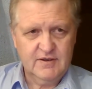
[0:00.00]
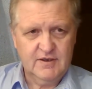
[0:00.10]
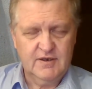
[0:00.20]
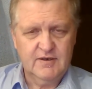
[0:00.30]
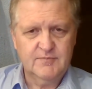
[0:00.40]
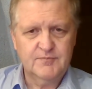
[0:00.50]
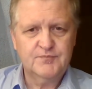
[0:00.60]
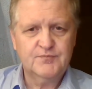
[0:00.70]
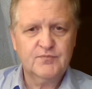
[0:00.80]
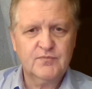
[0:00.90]
um,
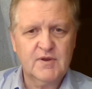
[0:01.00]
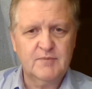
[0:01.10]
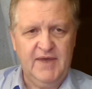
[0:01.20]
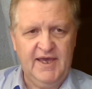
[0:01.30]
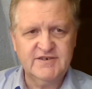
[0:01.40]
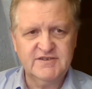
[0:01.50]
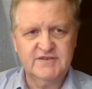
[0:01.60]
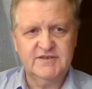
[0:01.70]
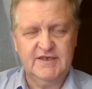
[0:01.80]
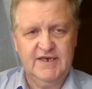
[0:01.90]

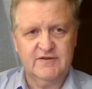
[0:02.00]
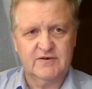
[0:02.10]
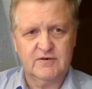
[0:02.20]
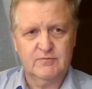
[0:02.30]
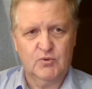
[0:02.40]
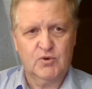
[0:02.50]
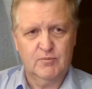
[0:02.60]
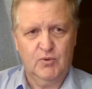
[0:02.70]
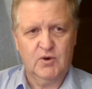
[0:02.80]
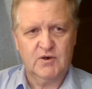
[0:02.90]
masculine together more
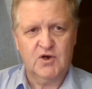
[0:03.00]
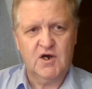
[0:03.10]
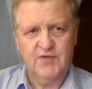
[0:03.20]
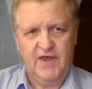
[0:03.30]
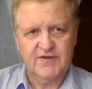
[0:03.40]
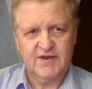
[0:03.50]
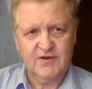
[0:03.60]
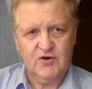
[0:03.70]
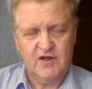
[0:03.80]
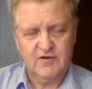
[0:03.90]
and more, and calling
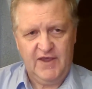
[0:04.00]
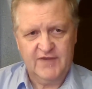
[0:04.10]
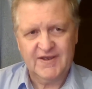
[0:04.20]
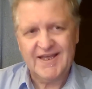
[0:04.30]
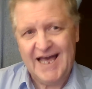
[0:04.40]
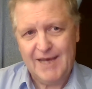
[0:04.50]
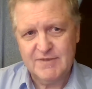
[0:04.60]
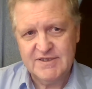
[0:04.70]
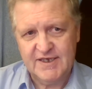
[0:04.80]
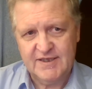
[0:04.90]
that the
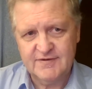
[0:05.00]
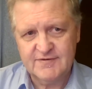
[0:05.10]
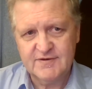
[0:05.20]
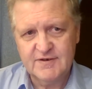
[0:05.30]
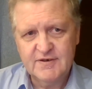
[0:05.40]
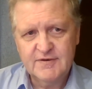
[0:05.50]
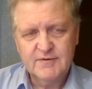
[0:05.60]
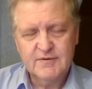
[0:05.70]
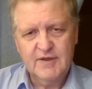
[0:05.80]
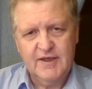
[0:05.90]
common tense,
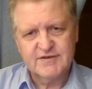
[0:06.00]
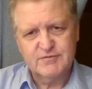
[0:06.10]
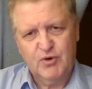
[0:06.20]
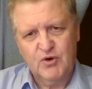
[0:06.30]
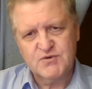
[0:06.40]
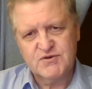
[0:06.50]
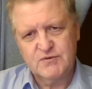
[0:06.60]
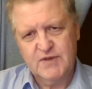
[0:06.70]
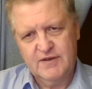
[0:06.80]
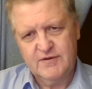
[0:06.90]
as opposed
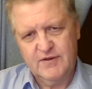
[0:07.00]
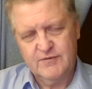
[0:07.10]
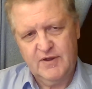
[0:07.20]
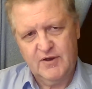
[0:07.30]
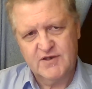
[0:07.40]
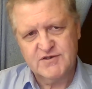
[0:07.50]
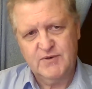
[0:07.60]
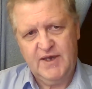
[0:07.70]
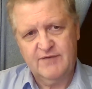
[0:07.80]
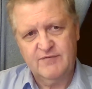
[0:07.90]
to they
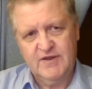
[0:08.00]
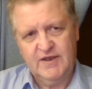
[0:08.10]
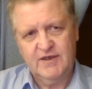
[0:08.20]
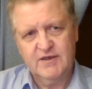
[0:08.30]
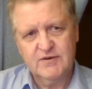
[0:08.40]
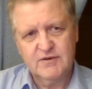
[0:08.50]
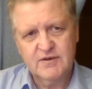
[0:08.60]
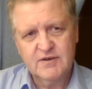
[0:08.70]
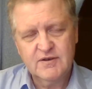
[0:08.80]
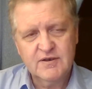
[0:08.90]
also have the
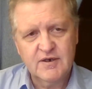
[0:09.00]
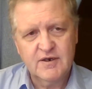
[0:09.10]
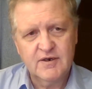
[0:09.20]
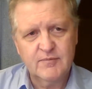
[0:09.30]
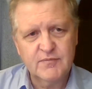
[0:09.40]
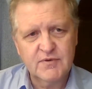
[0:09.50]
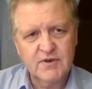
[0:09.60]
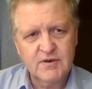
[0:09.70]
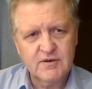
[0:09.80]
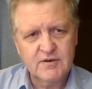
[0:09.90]
um,
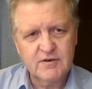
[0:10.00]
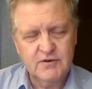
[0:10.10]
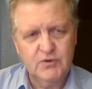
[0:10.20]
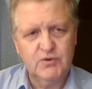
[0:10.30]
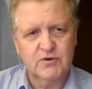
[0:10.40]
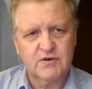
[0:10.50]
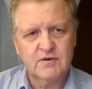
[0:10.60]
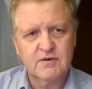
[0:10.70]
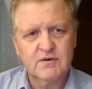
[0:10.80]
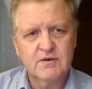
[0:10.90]
neuter
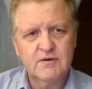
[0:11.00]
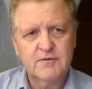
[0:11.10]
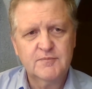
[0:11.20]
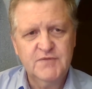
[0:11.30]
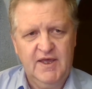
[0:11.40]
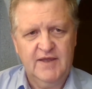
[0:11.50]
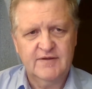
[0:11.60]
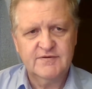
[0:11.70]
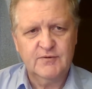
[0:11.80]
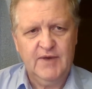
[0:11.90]

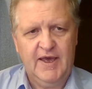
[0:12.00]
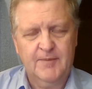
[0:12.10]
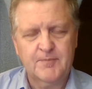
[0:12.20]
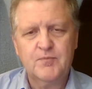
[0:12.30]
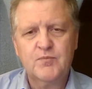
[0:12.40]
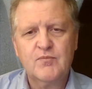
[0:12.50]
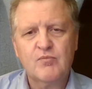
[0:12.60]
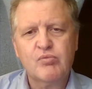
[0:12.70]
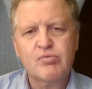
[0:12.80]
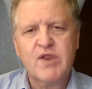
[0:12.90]
tense. Okay,
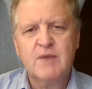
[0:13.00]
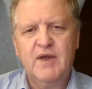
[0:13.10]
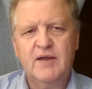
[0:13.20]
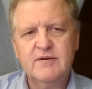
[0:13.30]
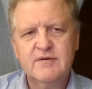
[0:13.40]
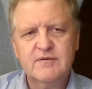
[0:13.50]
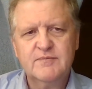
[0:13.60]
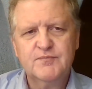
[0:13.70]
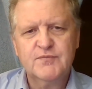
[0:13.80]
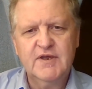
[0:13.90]
but
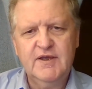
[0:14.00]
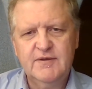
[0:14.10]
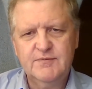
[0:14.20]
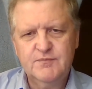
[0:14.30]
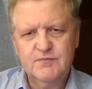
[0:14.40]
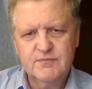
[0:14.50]
the